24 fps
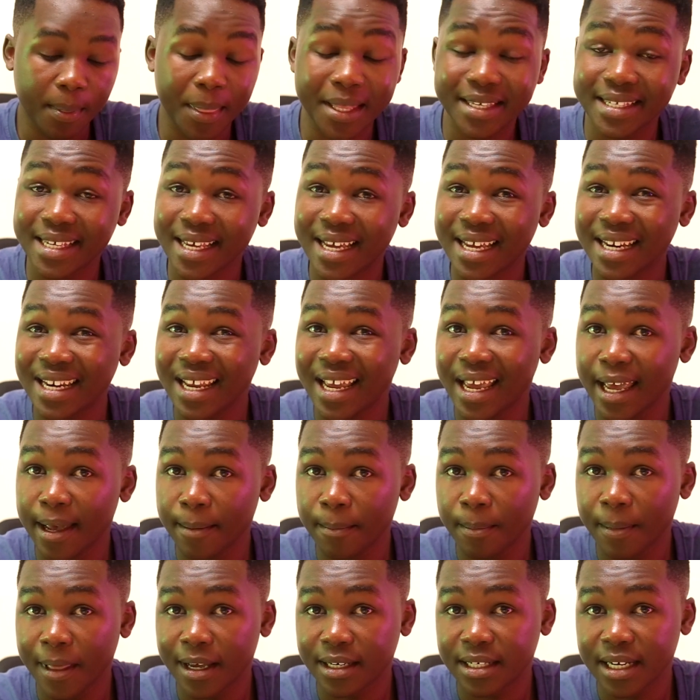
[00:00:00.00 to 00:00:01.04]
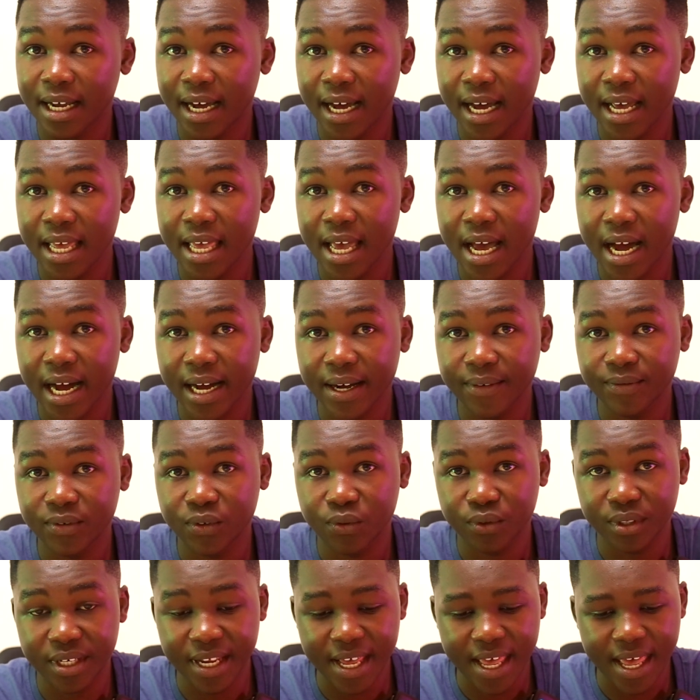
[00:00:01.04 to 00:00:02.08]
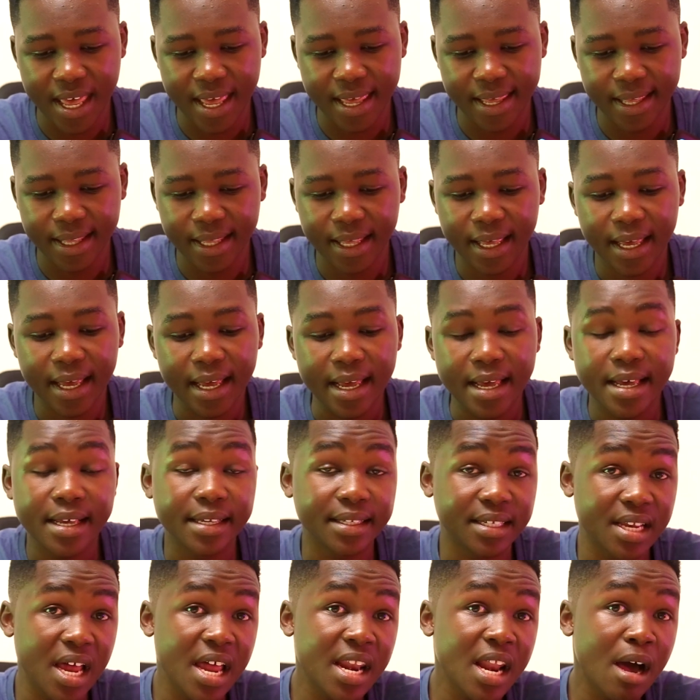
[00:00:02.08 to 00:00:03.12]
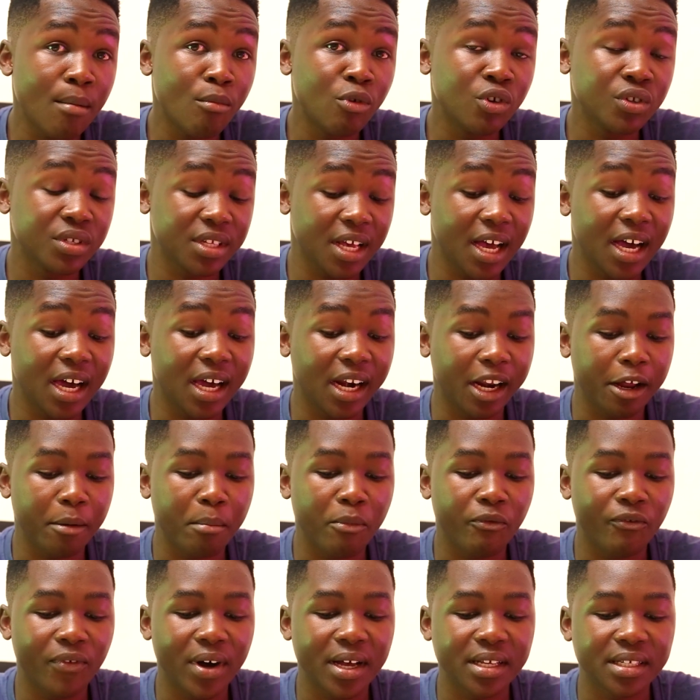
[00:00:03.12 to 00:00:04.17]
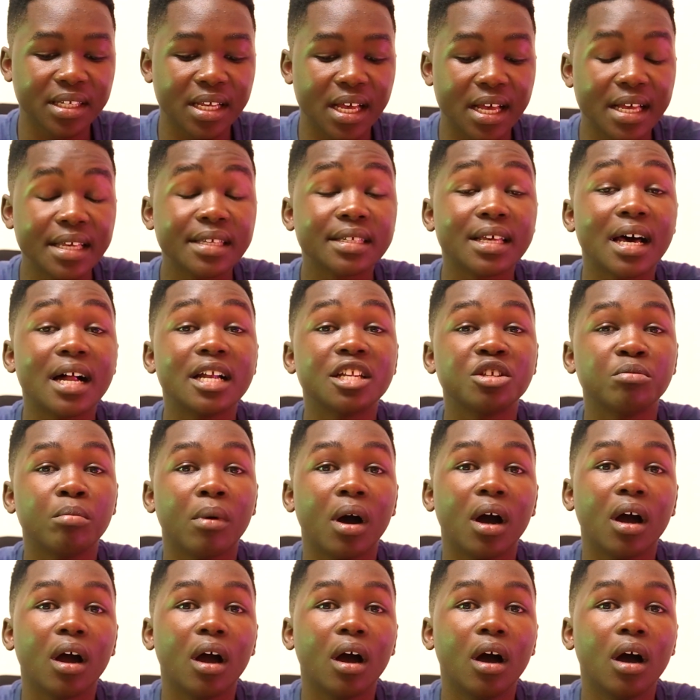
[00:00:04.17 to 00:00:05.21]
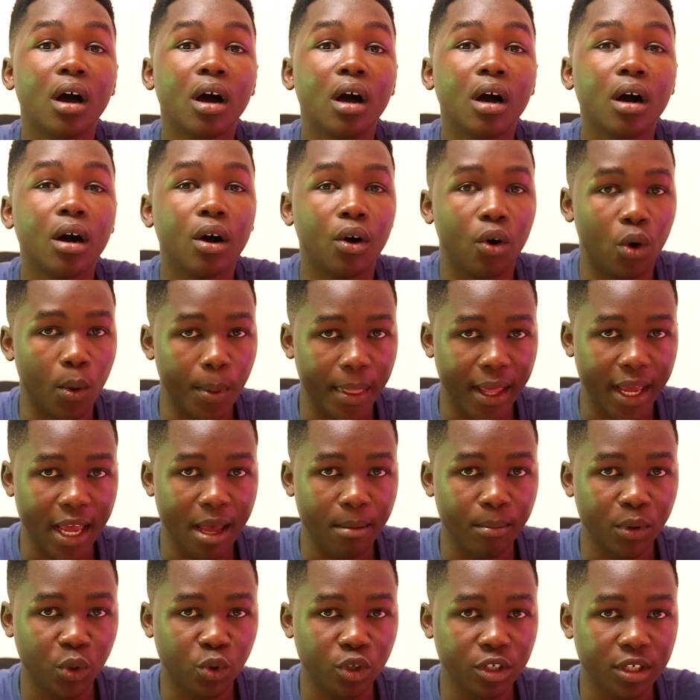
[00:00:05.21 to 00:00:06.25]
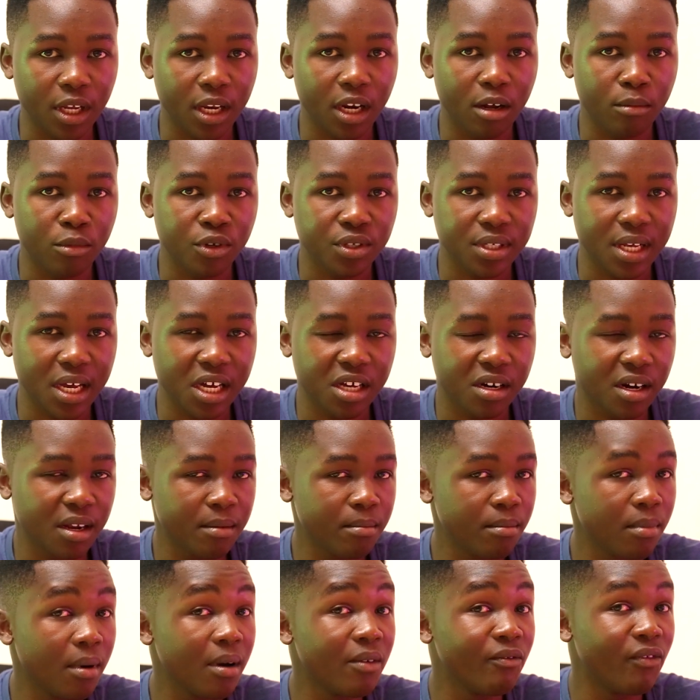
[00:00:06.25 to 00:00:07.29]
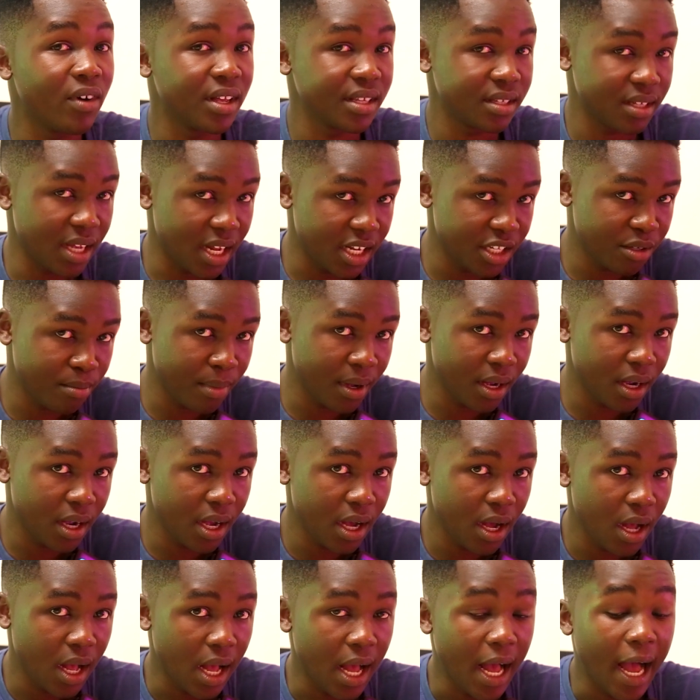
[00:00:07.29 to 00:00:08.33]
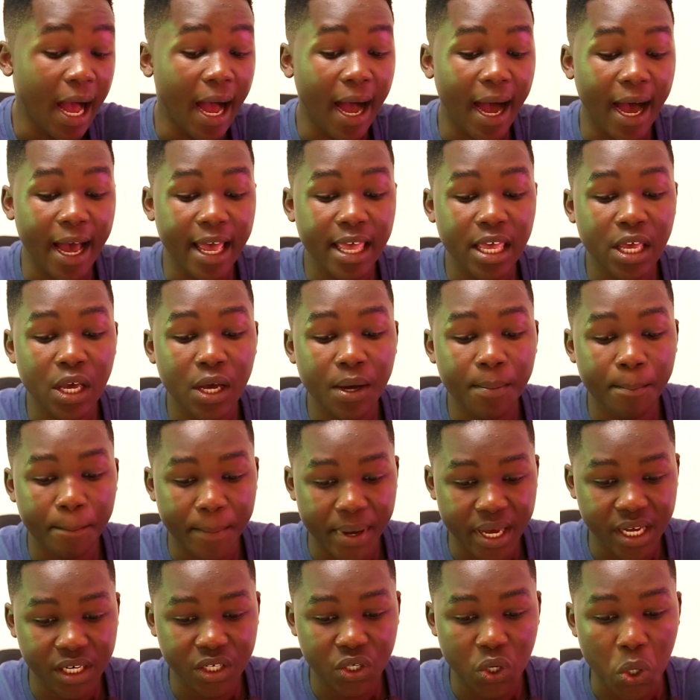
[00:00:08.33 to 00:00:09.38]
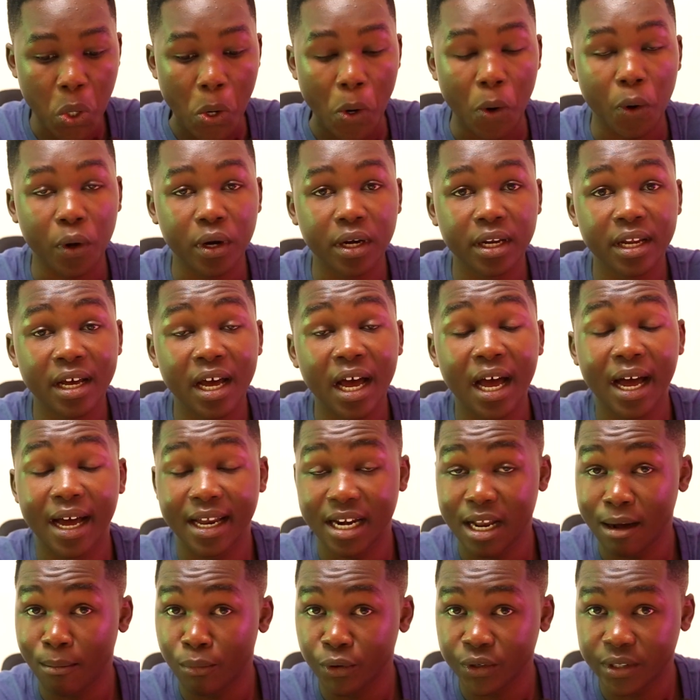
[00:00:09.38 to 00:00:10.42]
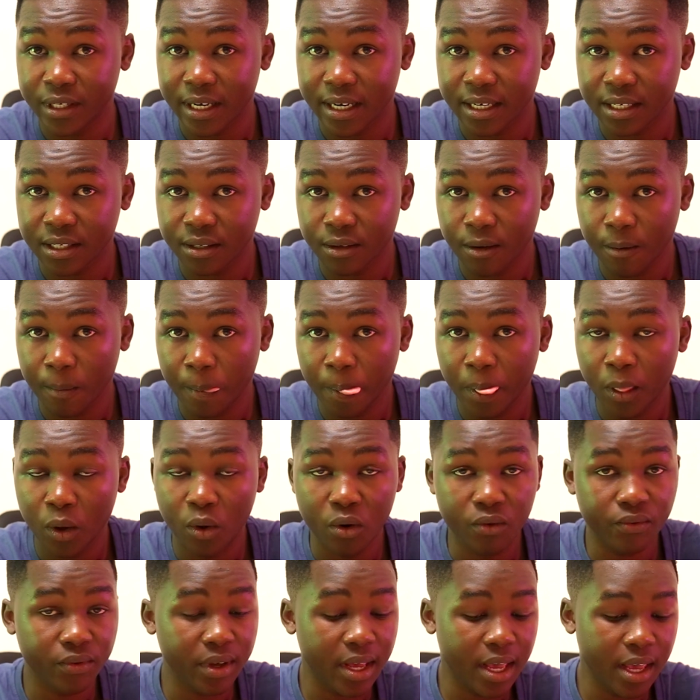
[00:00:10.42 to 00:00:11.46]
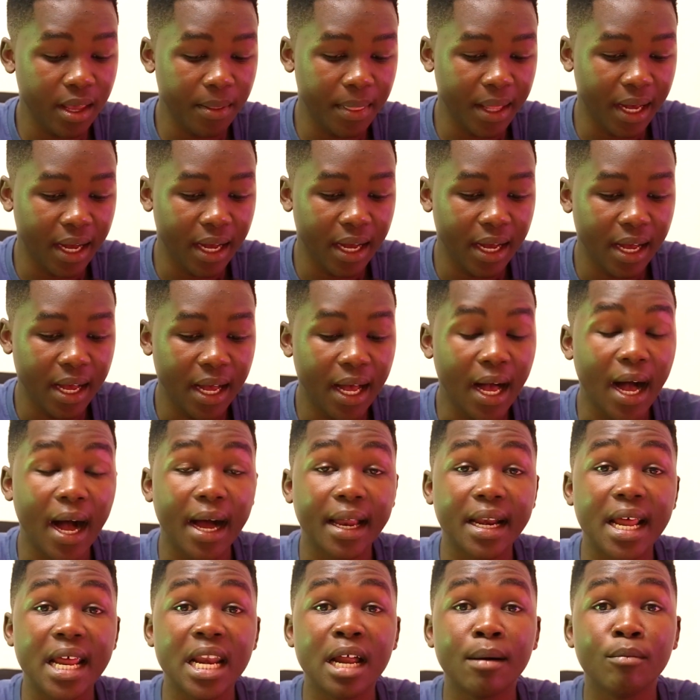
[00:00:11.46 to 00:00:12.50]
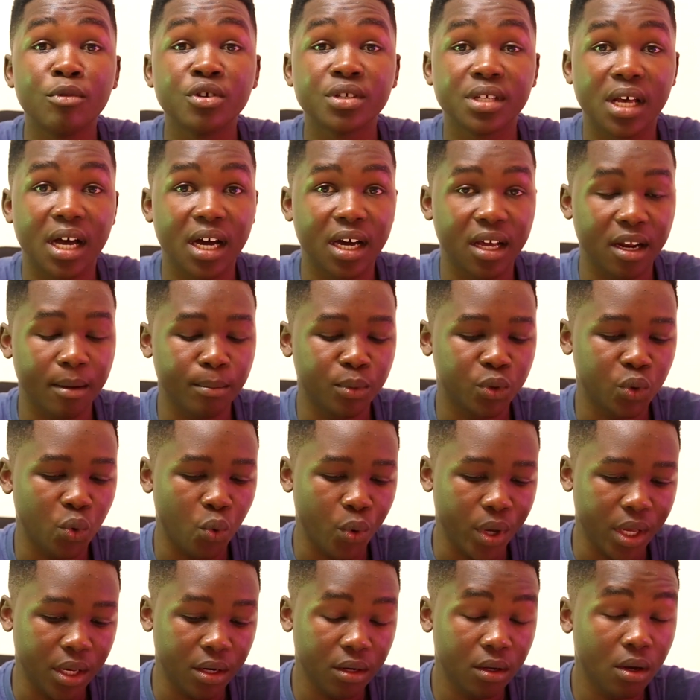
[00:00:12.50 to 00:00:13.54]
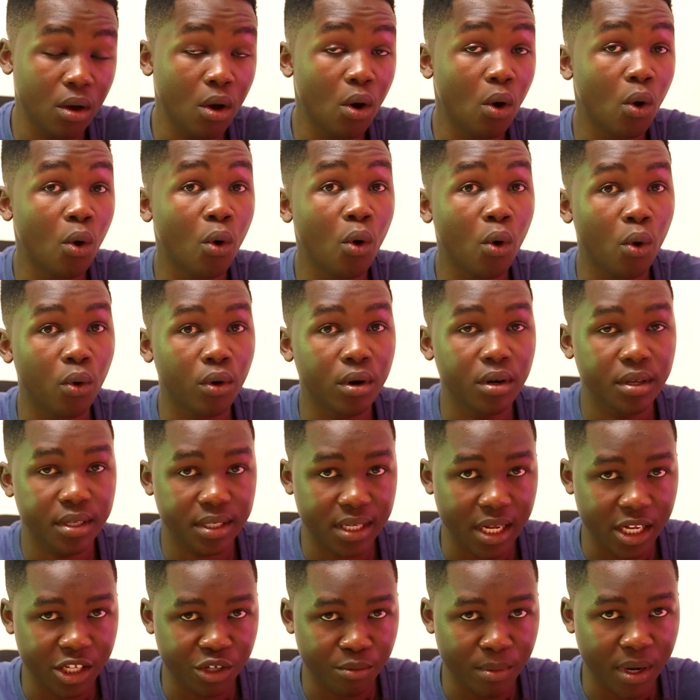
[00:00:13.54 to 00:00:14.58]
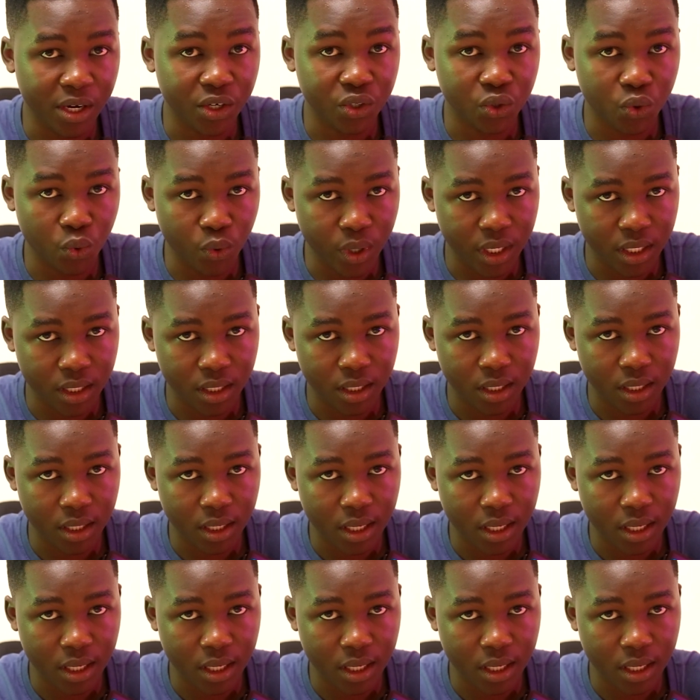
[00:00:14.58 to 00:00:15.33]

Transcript: The second game that I have today is Dynamo Zagreb versus Salzburg. On the game between Dynamo Zagreb versus Salzburg, I bet on a double chance of either Dynamo Zagreb to win or Salzburg to win.